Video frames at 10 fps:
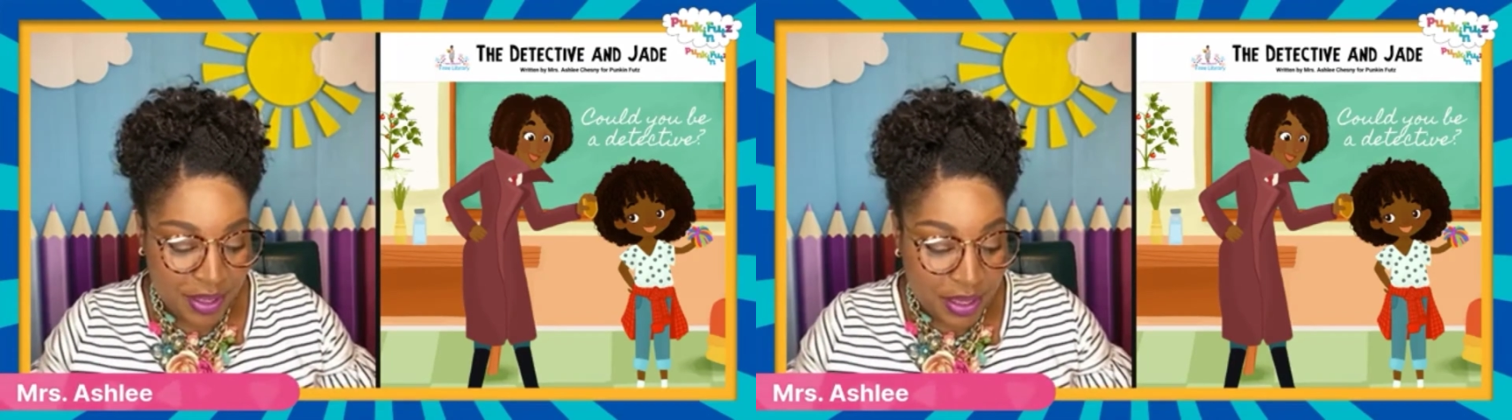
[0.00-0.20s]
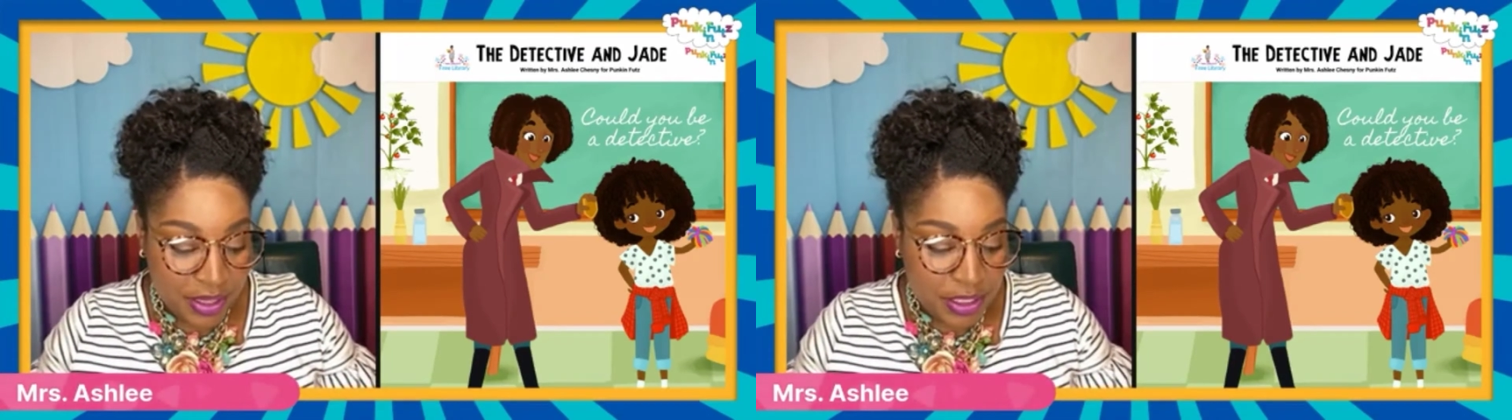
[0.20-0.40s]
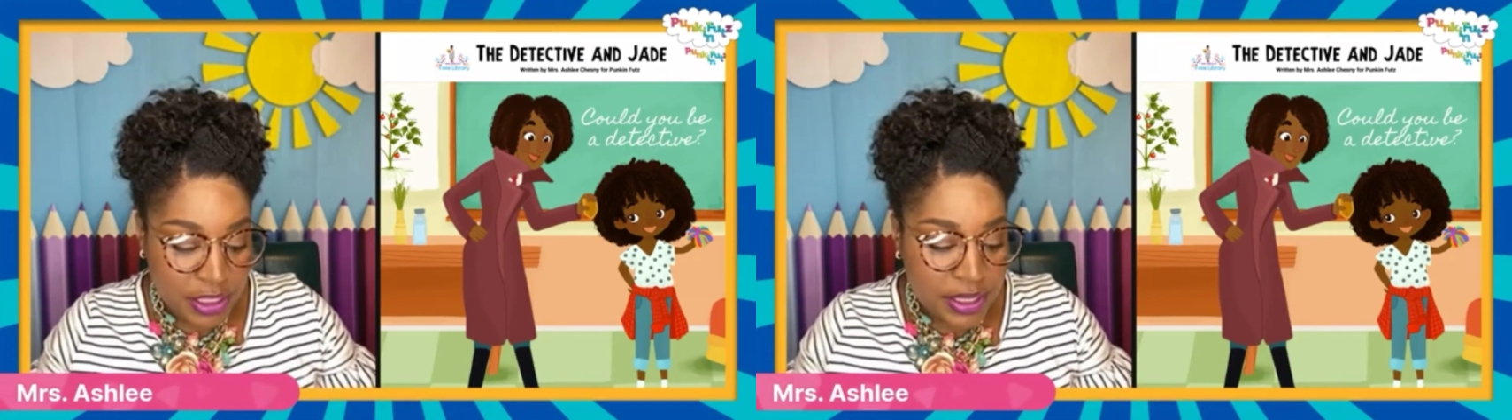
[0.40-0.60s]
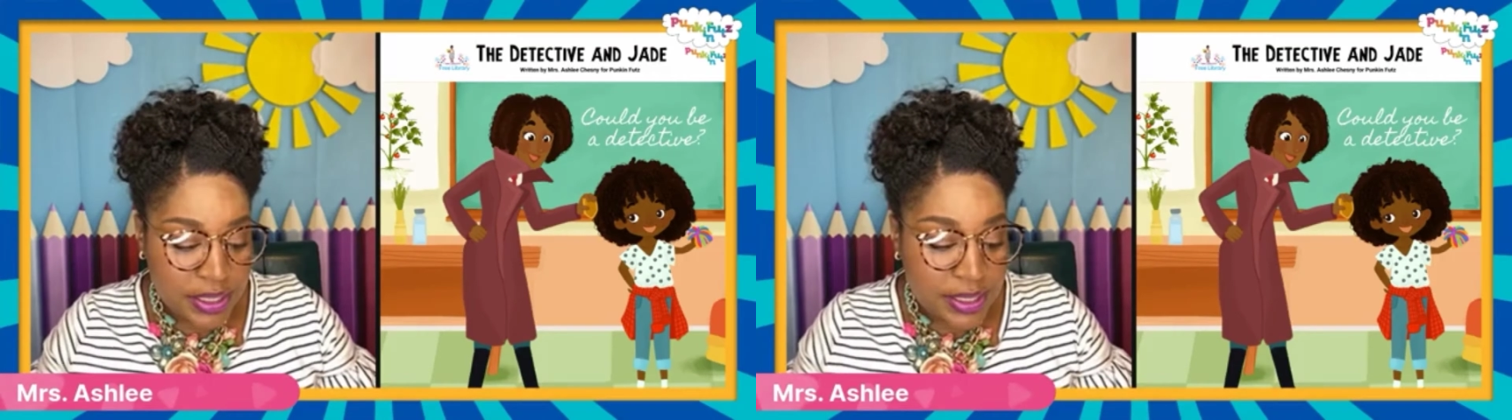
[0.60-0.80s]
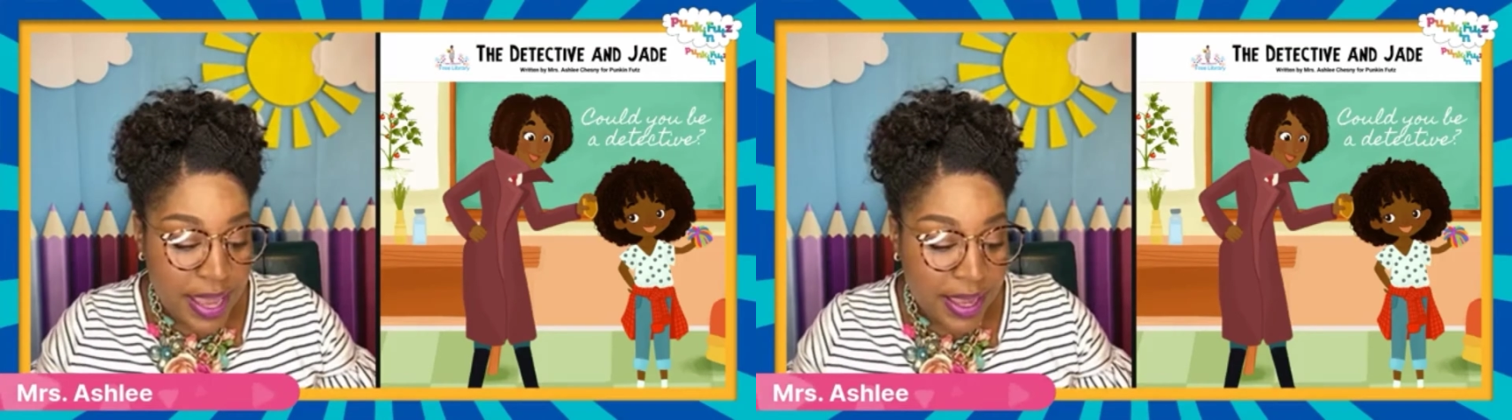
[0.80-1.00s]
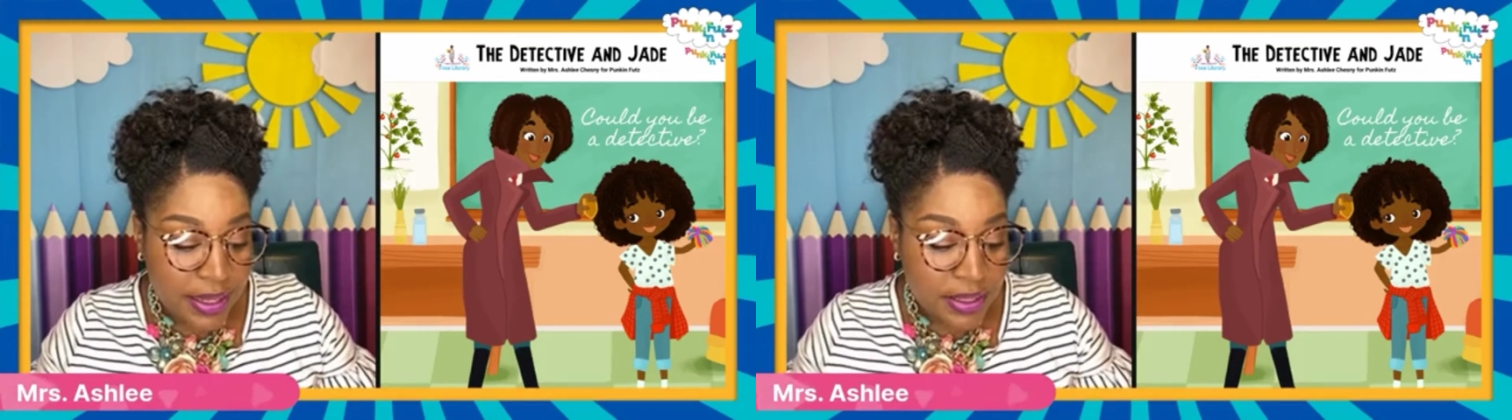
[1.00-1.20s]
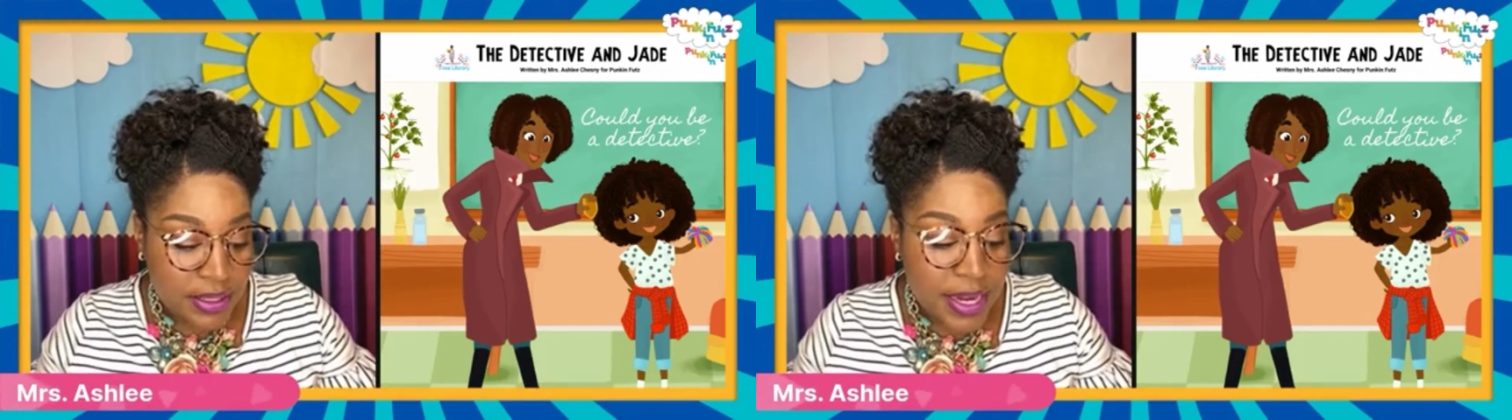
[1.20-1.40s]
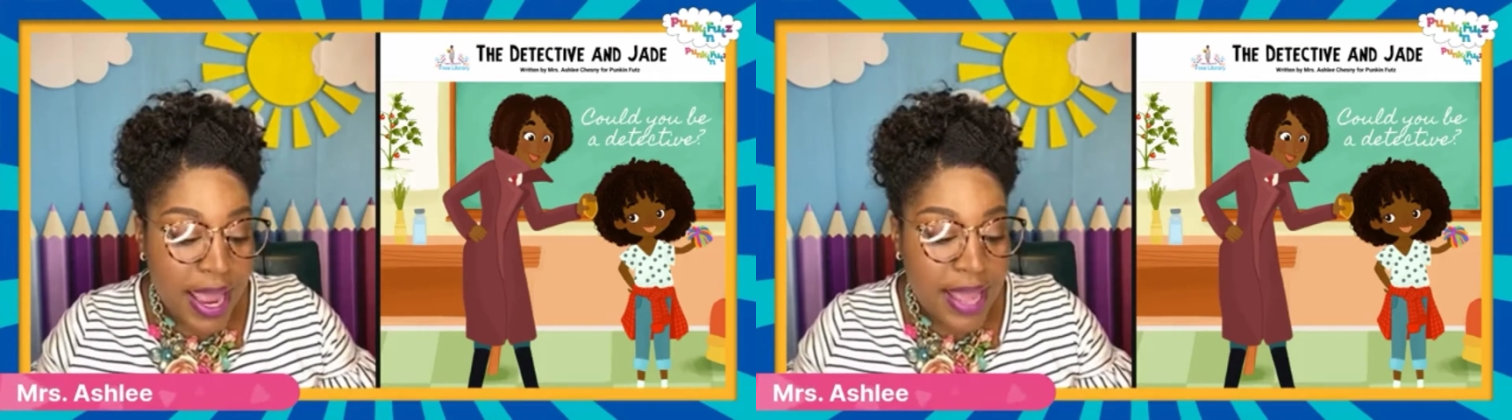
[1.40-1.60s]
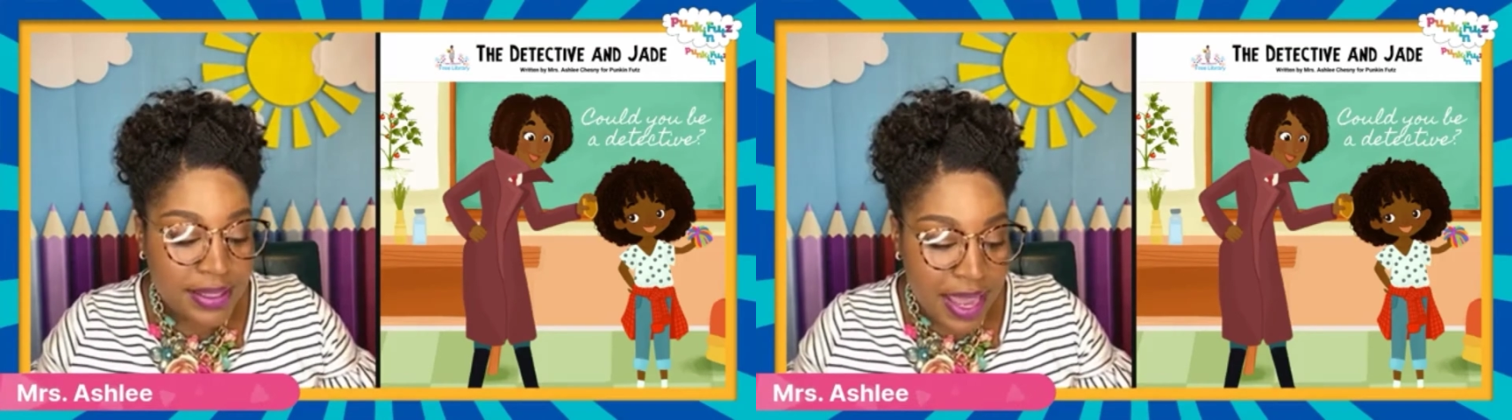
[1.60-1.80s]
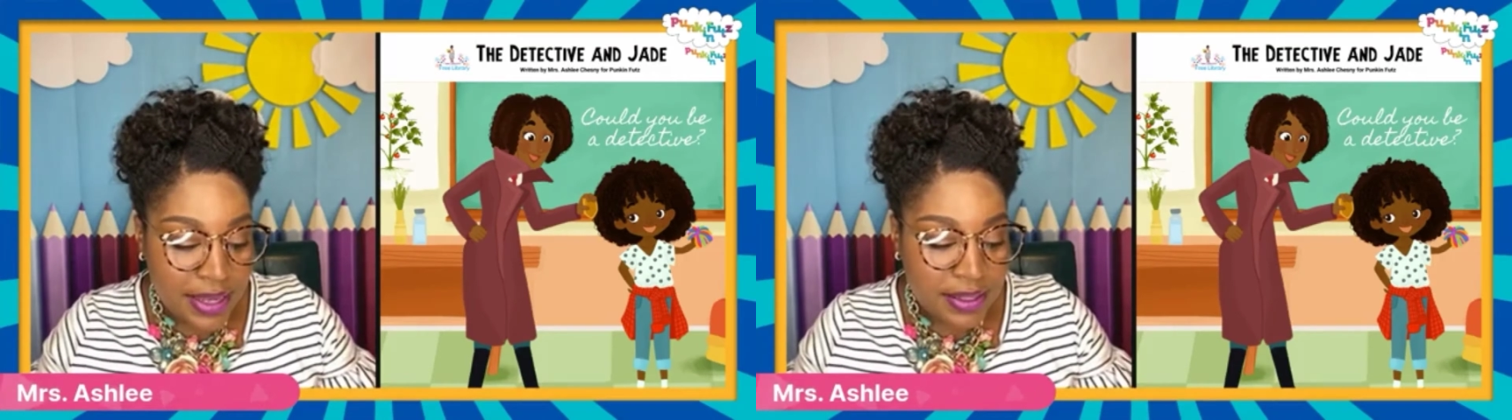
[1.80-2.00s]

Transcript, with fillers: She had sat